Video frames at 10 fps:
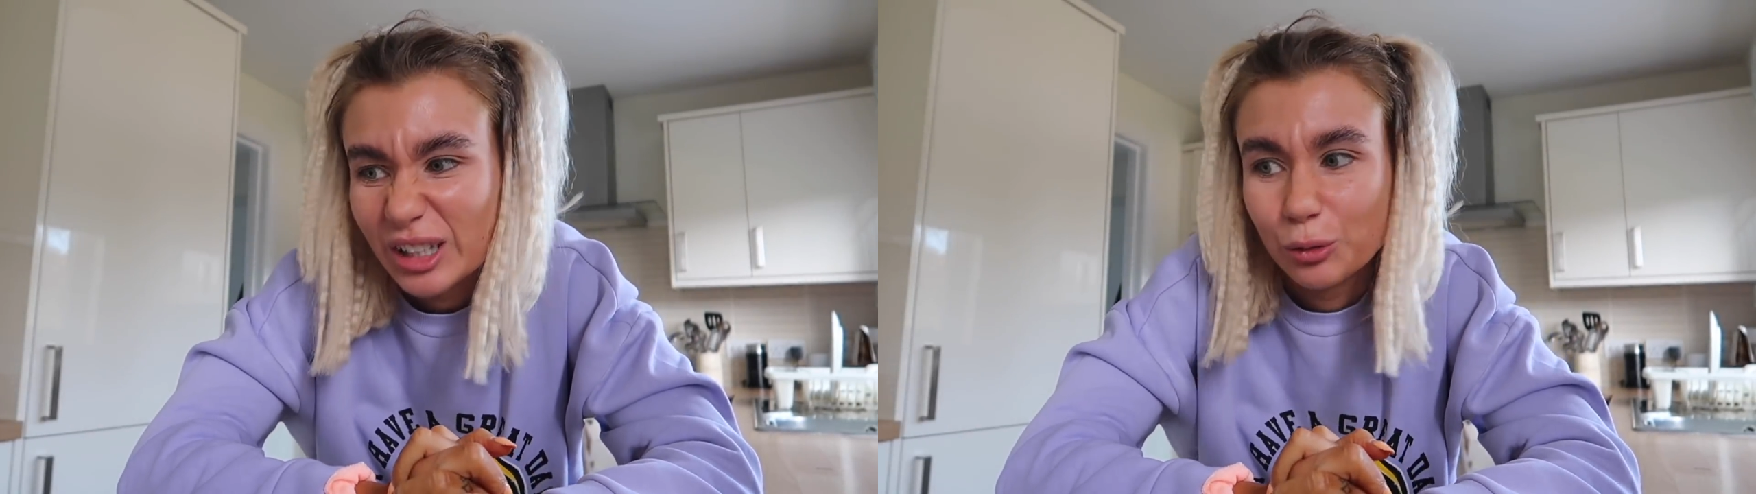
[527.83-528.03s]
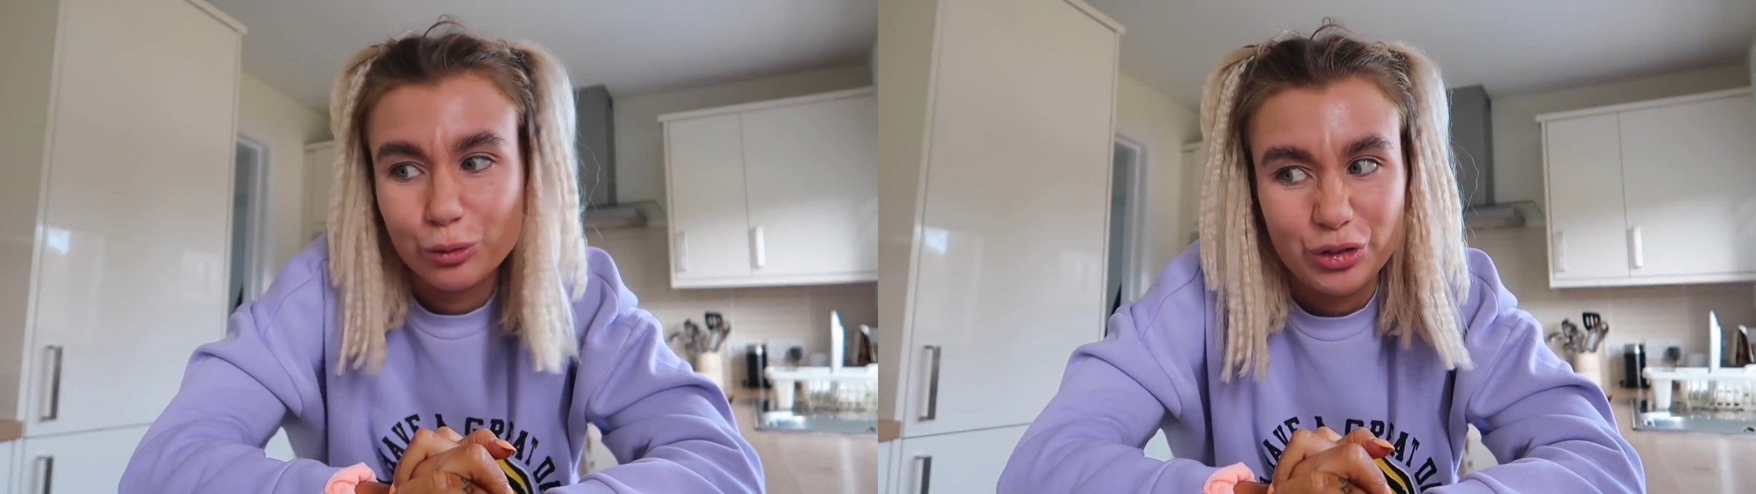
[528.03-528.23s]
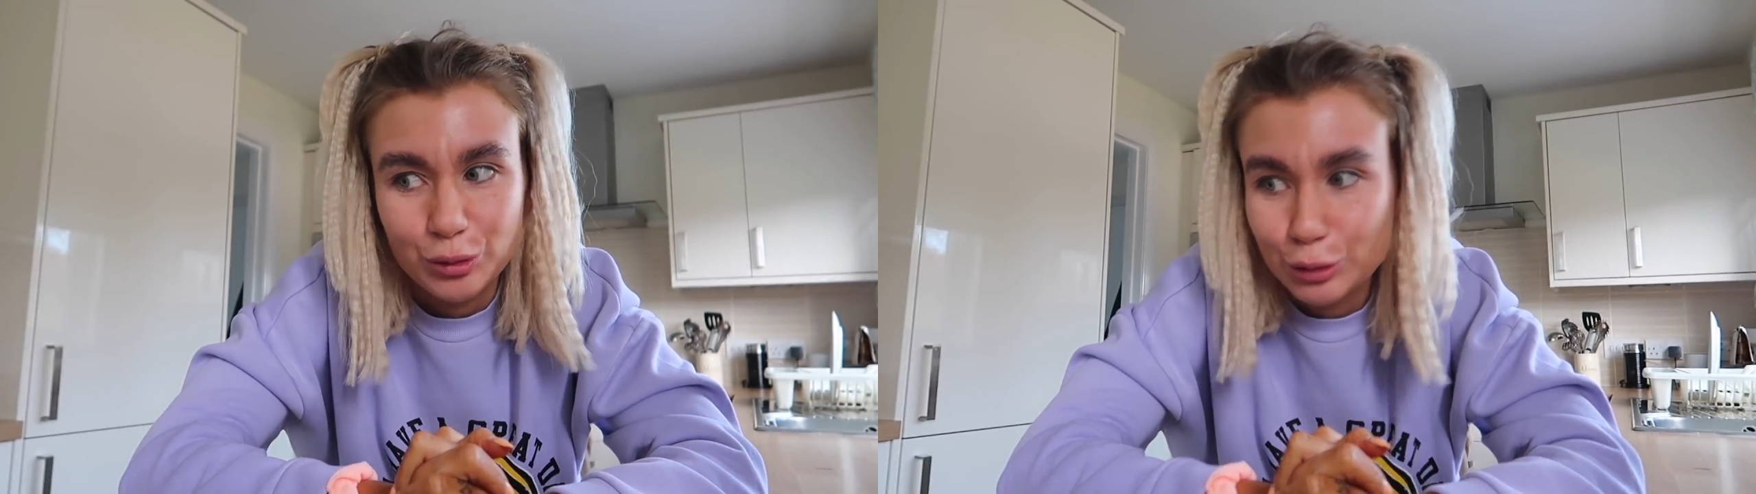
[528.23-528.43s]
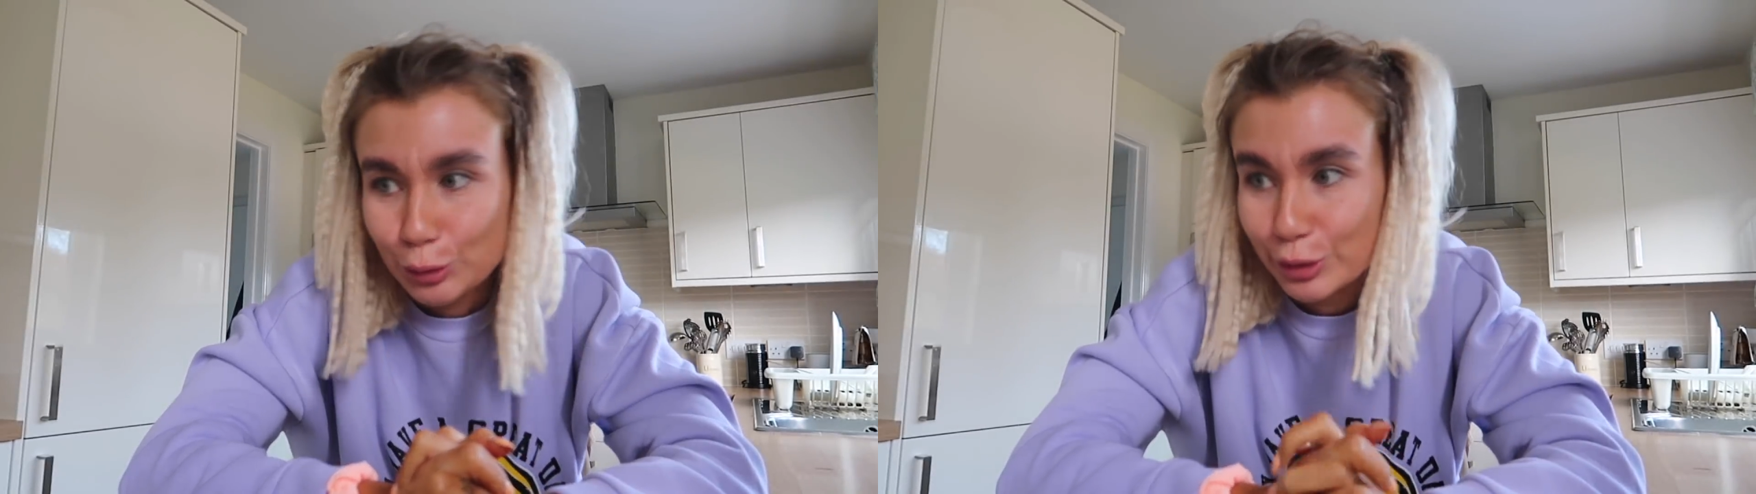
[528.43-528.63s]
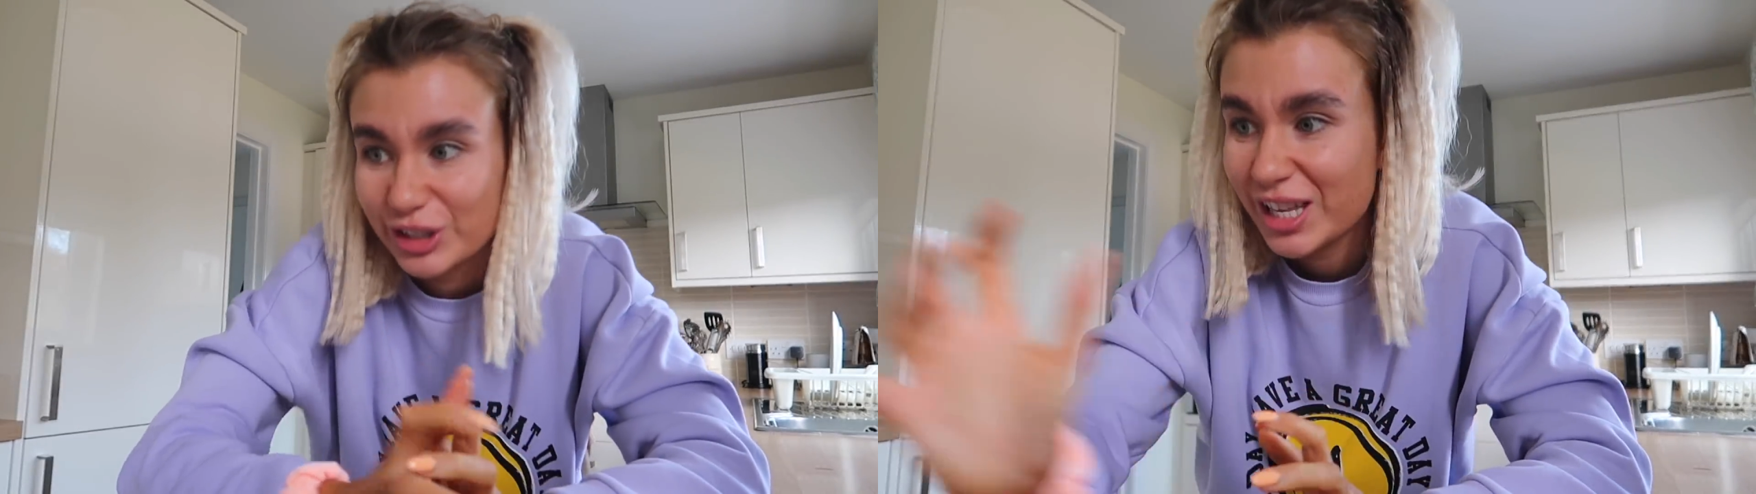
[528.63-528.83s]
I don't feel
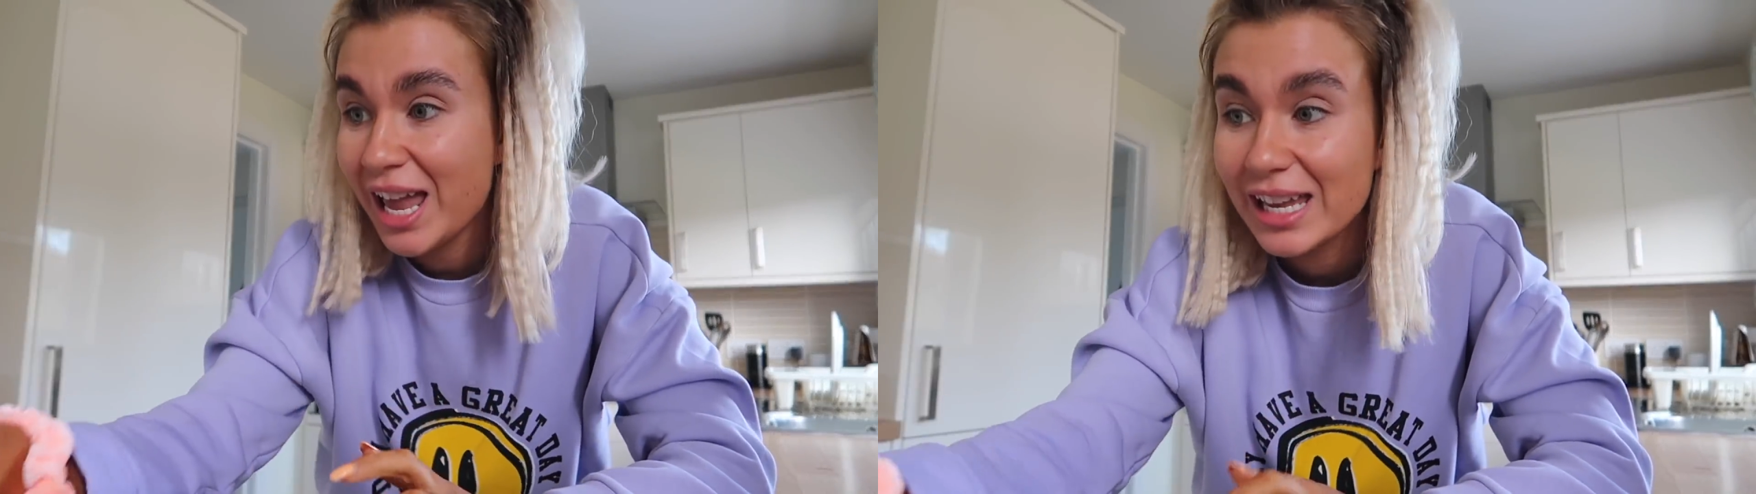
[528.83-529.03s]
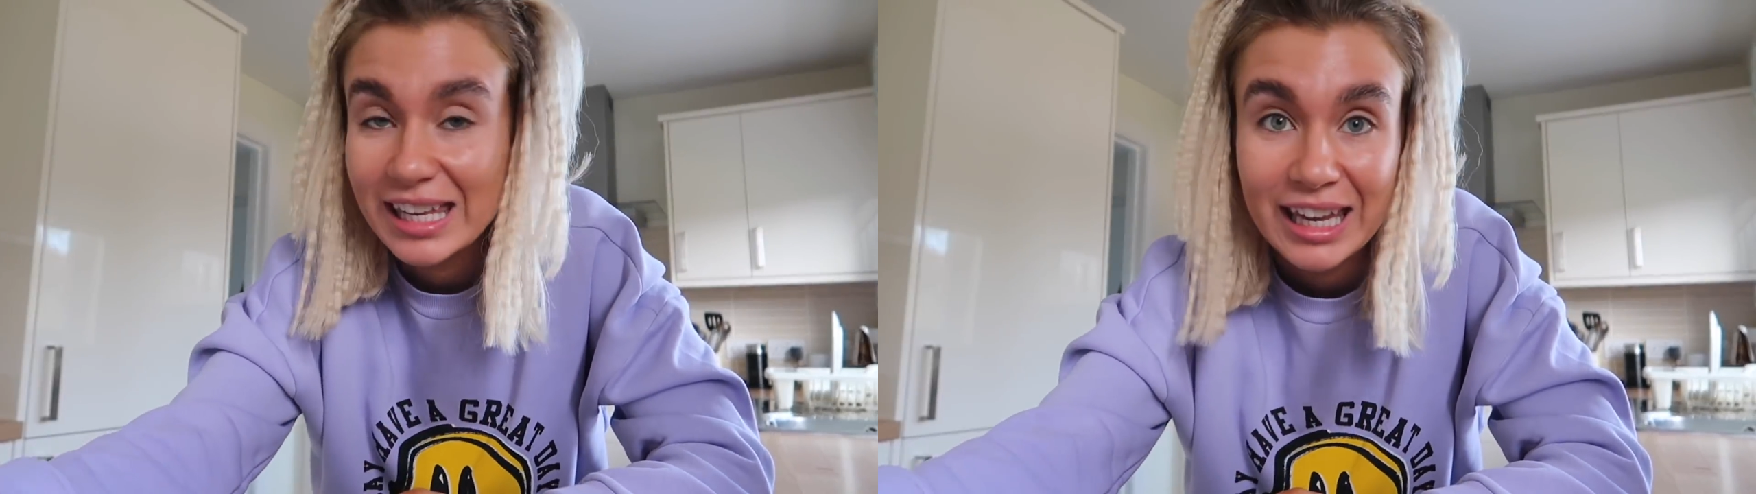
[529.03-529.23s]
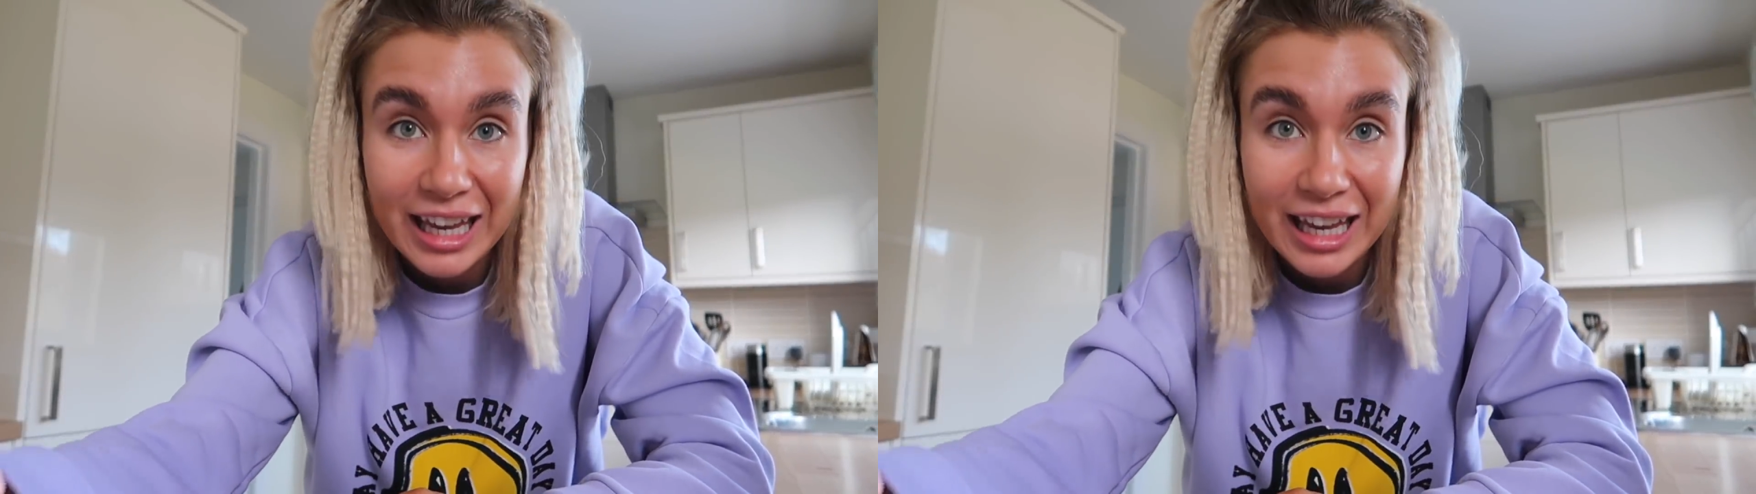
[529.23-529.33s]
so sick.